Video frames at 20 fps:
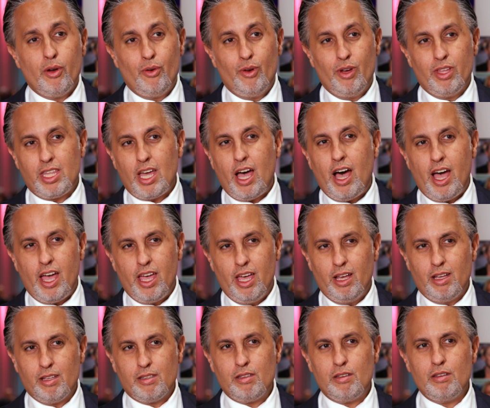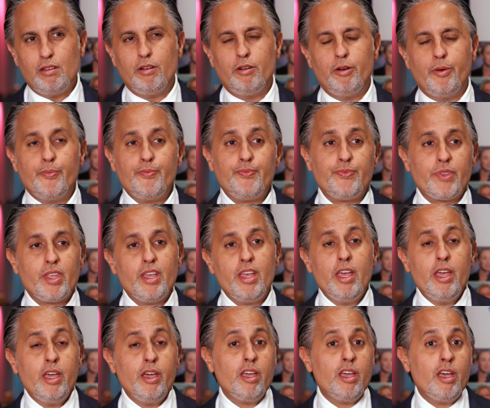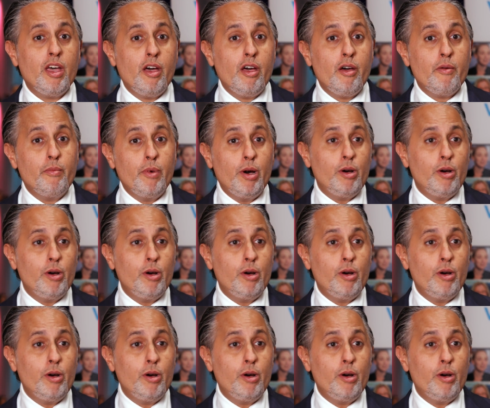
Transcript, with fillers: with IL-2.